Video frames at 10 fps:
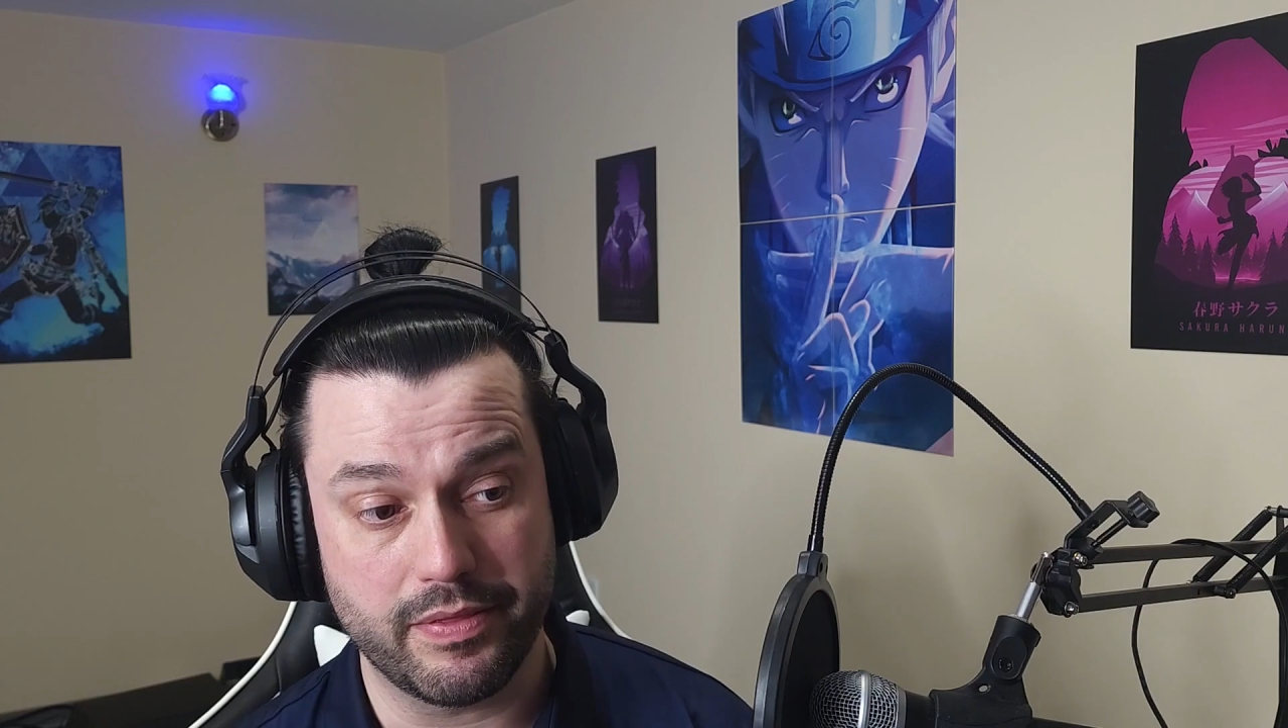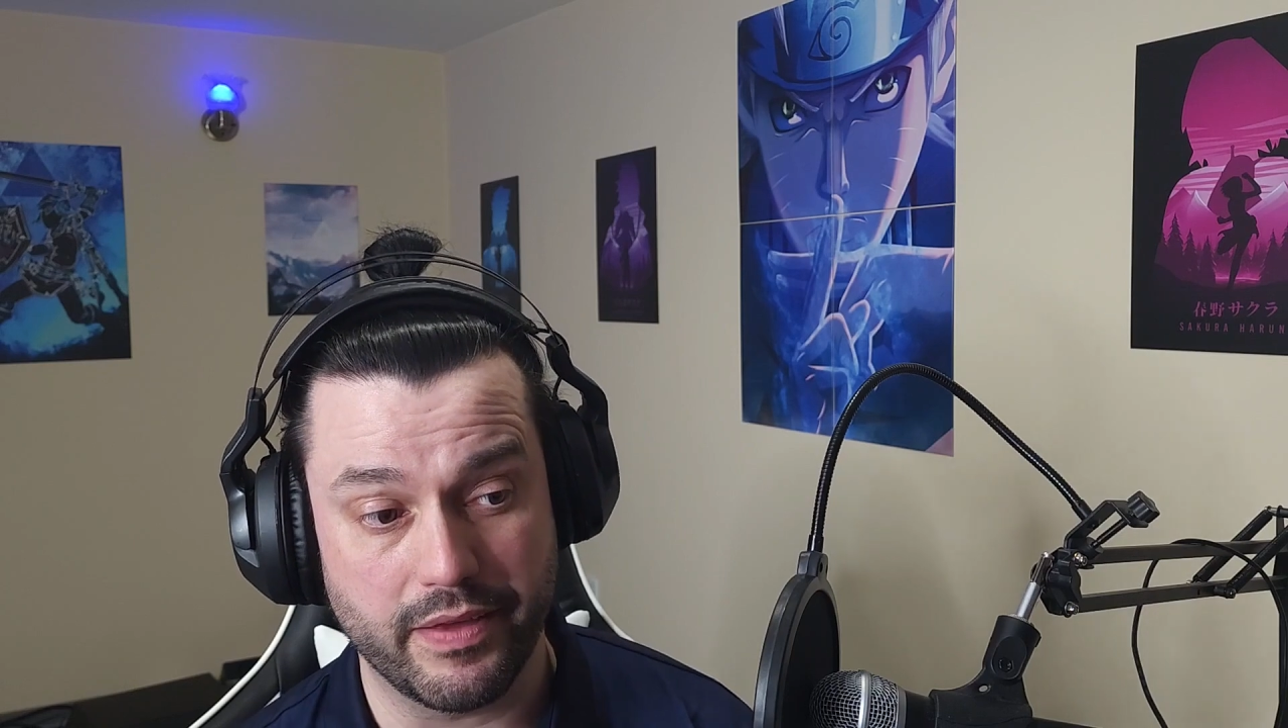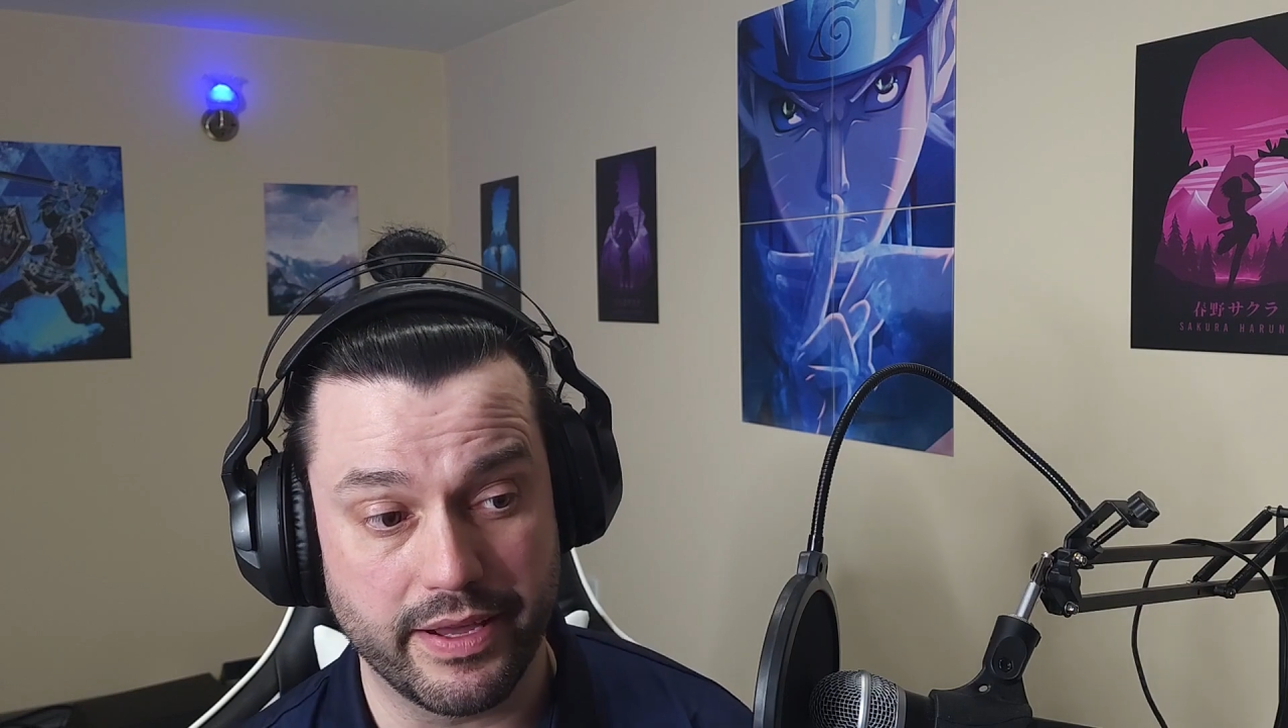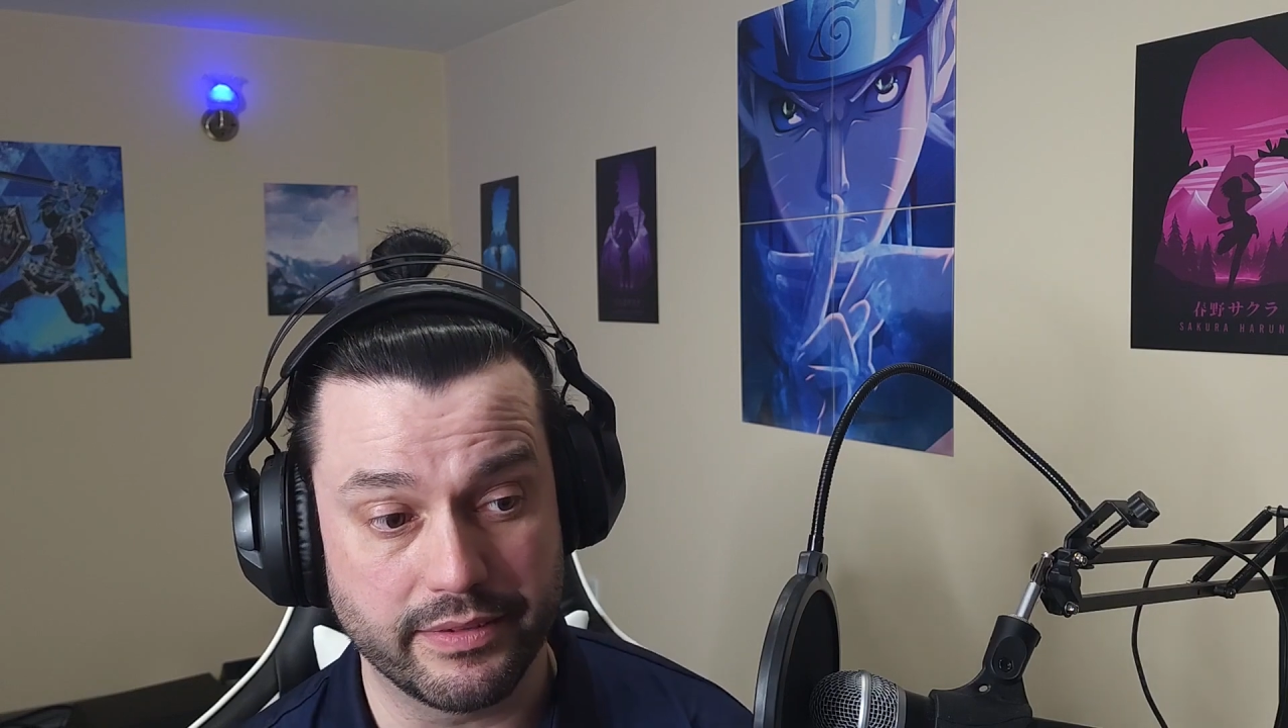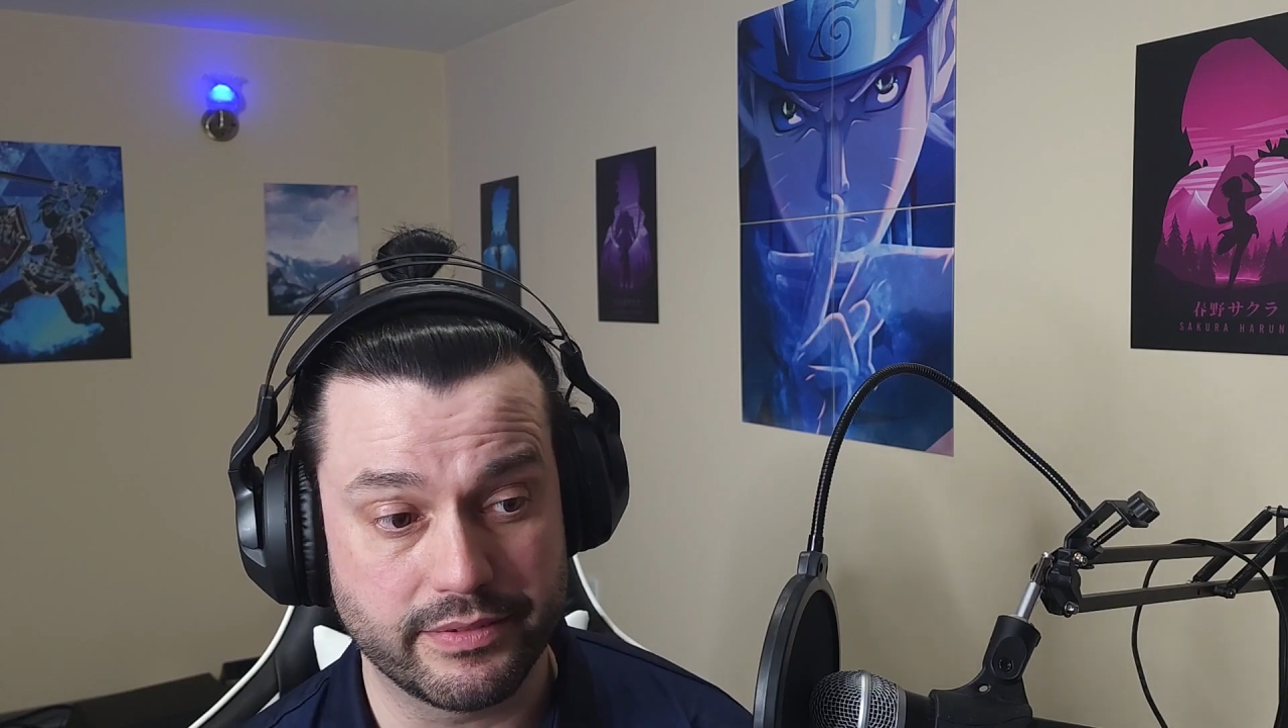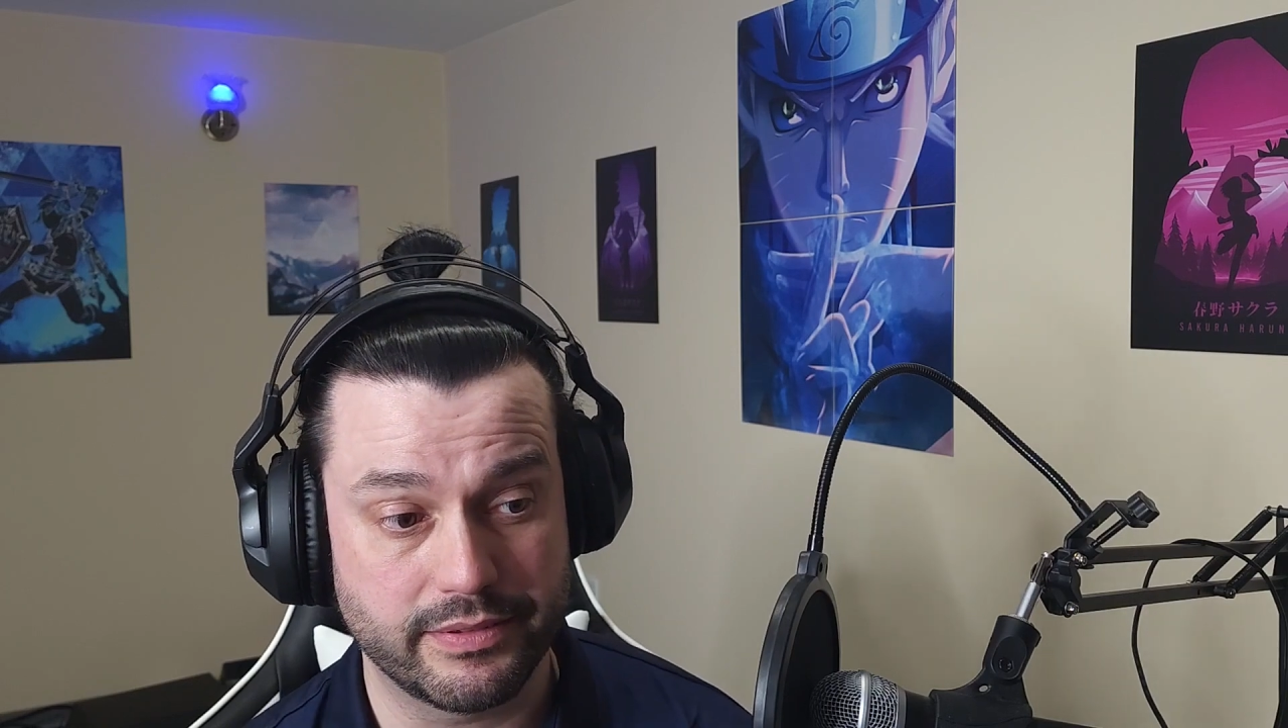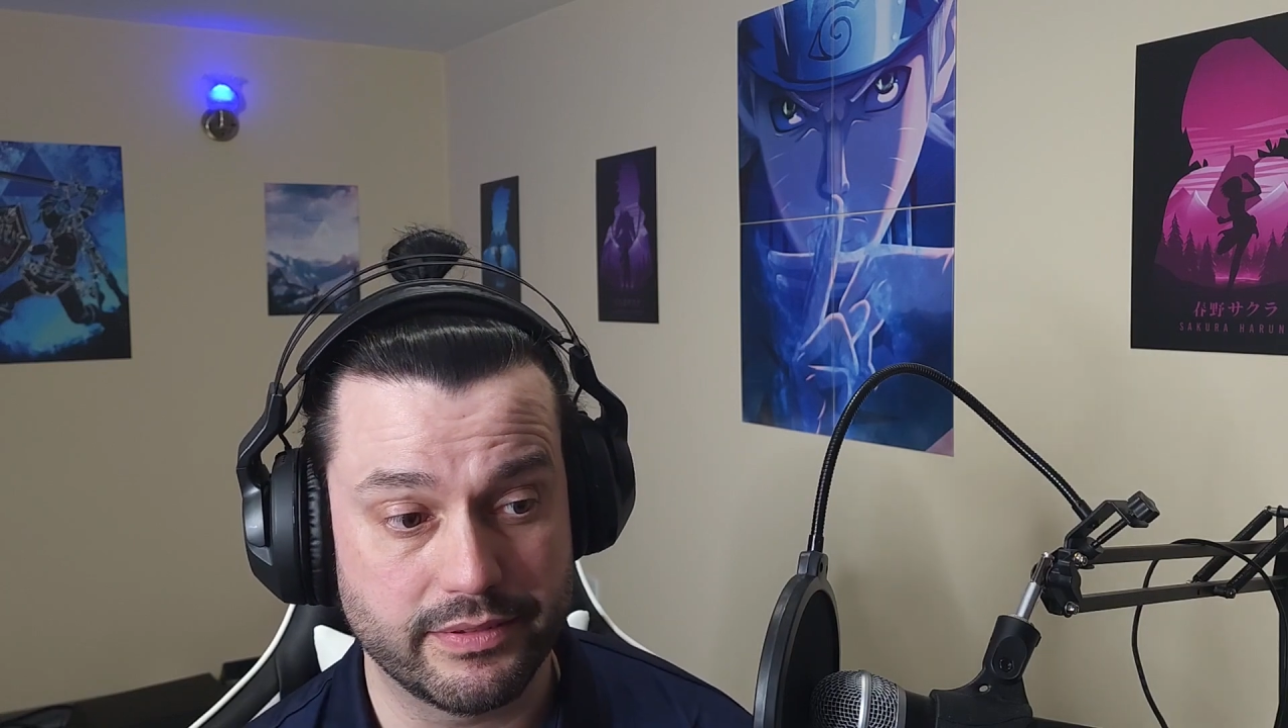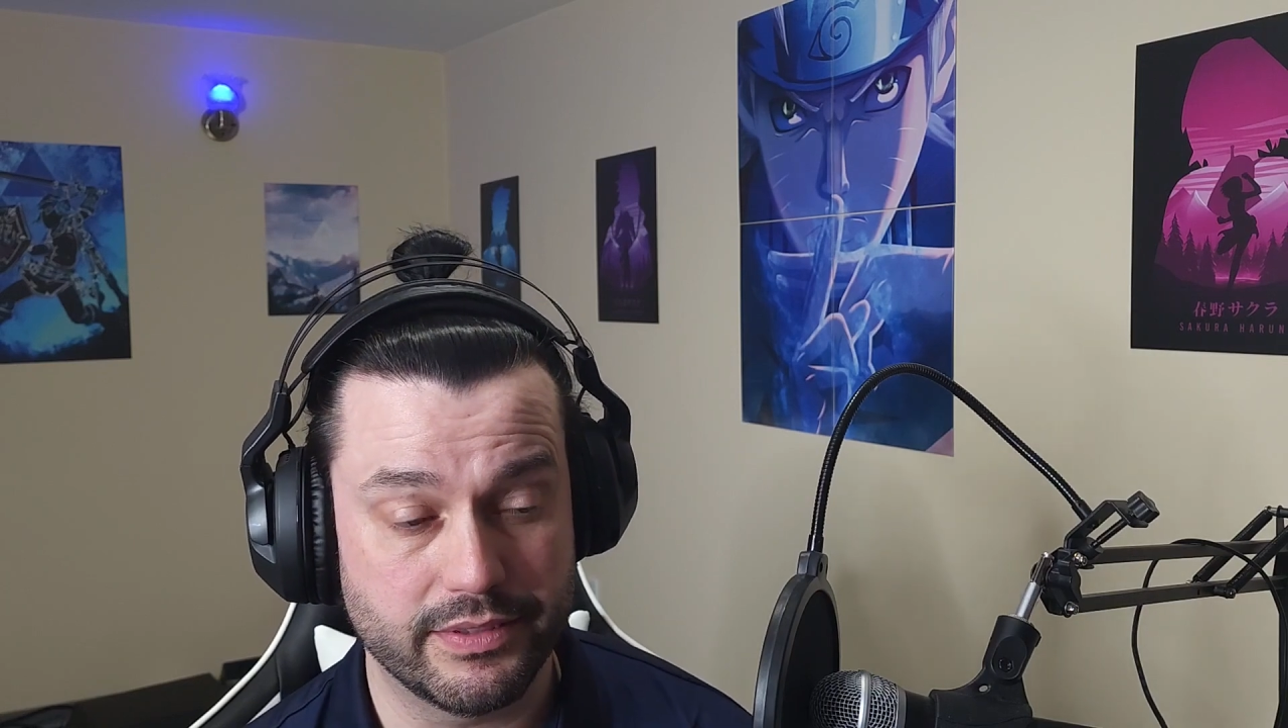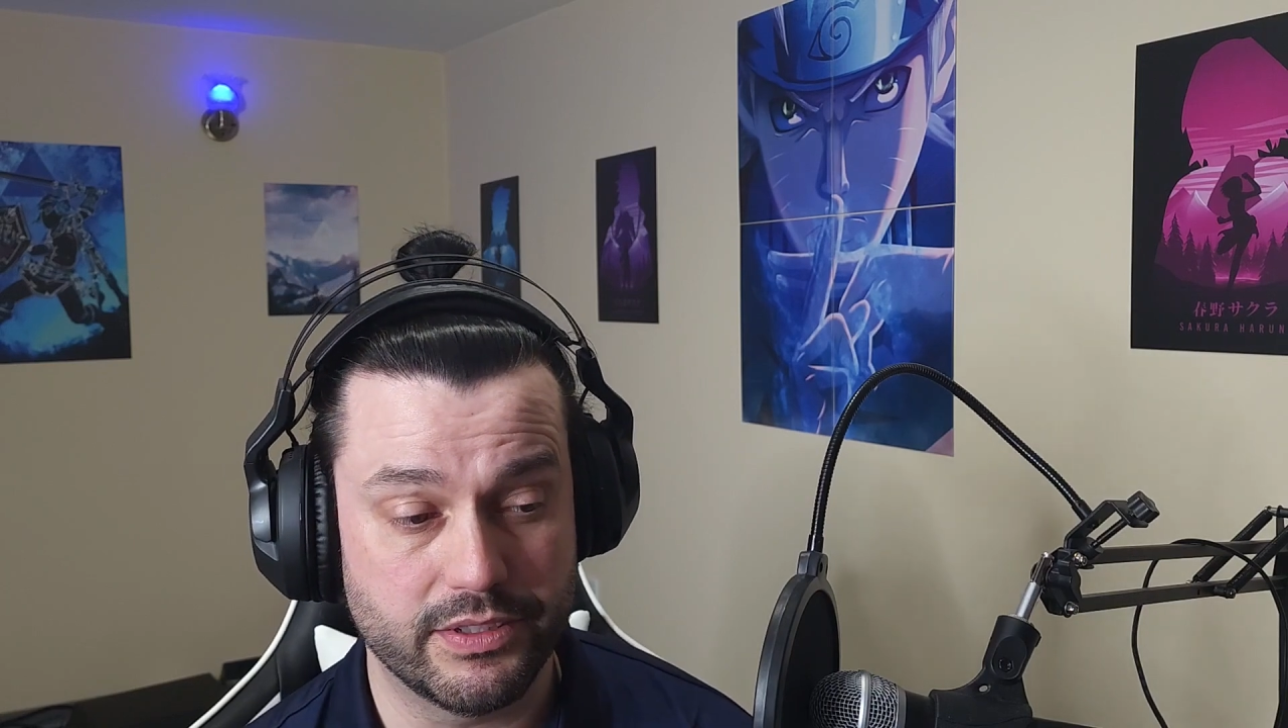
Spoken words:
things,